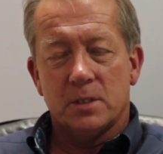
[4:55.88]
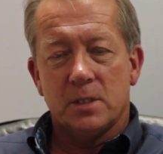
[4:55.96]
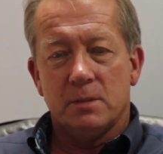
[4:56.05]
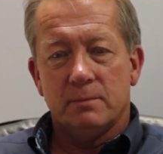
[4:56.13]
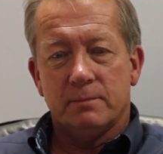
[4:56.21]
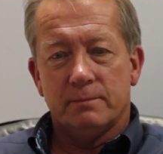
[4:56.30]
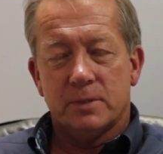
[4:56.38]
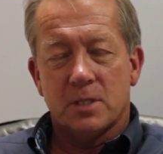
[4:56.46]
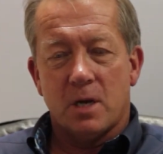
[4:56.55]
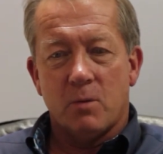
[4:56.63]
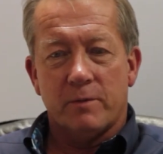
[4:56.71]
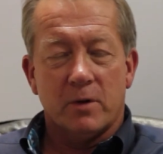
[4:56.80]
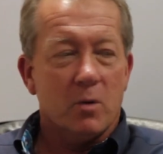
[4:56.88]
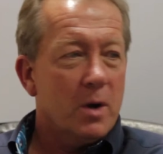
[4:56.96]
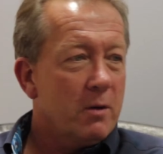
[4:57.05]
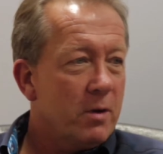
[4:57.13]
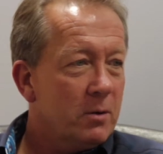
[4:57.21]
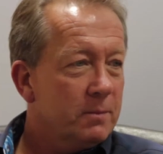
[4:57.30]
he start with
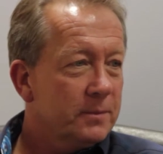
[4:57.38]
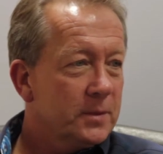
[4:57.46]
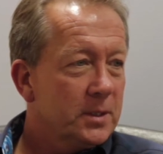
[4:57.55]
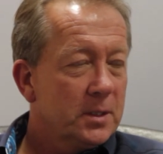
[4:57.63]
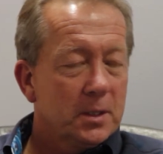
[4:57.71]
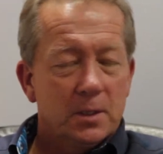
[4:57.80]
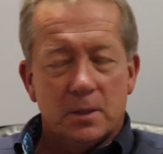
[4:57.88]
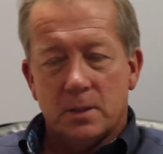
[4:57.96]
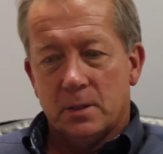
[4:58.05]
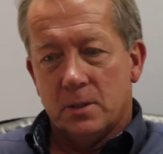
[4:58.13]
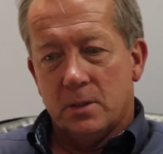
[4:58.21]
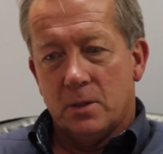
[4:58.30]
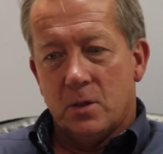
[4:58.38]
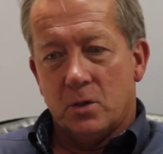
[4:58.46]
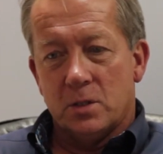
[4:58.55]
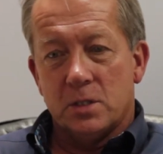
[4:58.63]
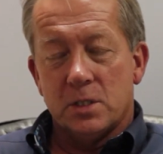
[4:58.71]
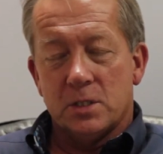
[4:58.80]
Aguero,
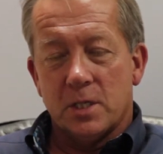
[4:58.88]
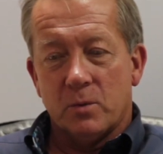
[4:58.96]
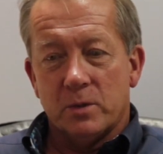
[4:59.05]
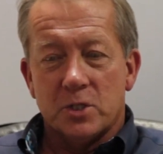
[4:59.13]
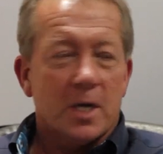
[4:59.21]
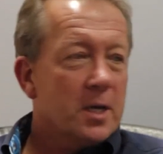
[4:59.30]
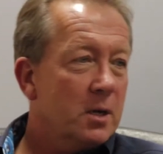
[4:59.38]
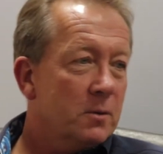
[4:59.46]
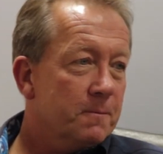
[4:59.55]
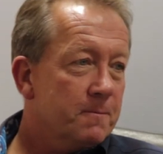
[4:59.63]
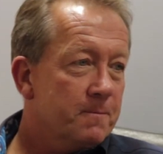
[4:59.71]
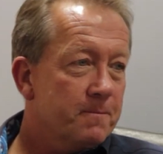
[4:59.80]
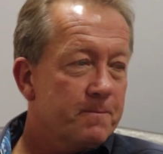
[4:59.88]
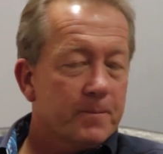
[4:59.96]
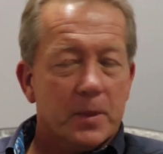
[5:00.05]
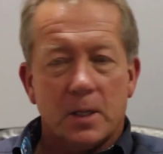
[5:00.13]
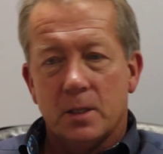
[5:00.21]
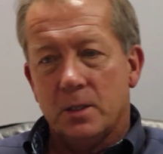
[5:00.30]
or does he stick with Xhaka?
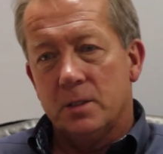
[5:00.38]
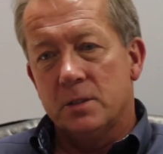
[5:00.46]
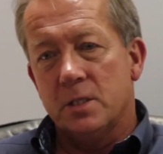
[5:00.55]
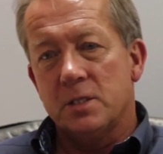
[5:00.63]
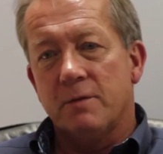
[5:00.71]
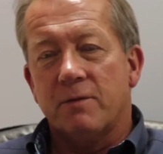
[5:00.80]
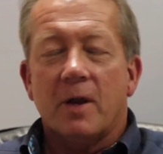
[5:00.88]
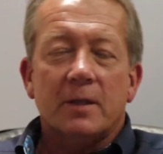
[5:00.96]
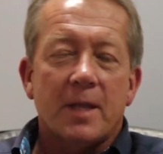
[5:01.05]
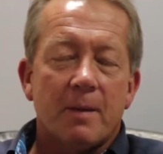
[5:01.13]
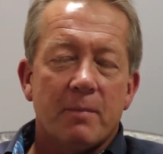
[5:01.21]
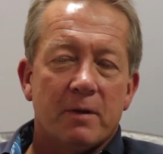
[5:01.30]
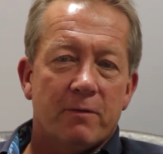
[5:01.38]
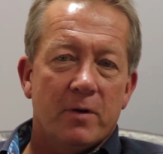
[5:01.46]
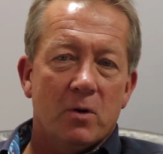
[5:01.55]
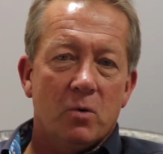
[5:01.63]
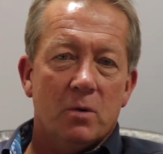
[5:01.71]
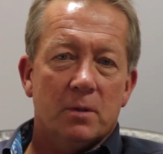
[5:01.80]
Does he flood that
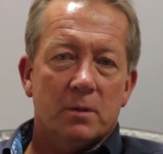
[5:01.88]
midfield